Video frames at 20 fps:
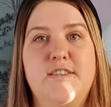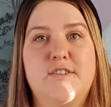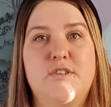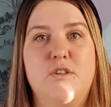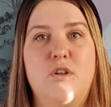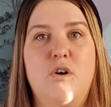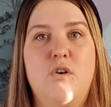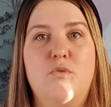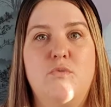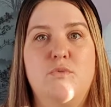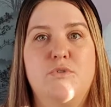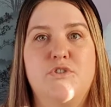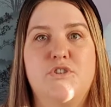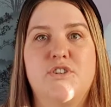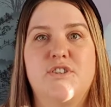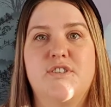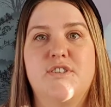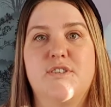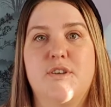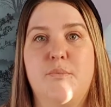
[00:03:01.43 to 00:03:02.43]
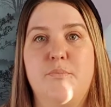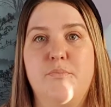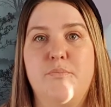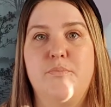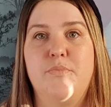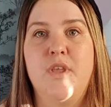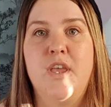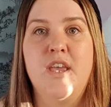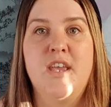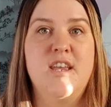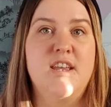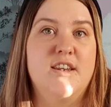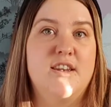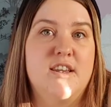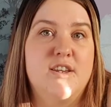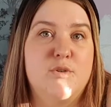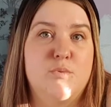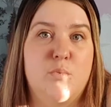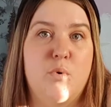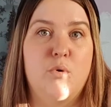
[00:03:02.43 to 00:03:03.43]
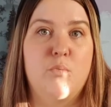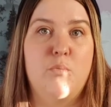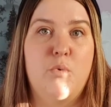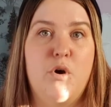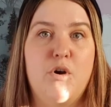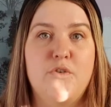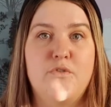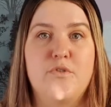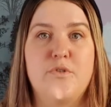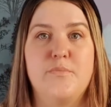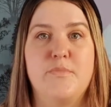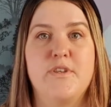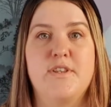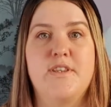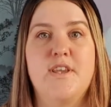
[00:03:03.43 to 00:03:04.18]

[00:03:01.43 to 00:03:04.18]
cloth with just some nice warm water from the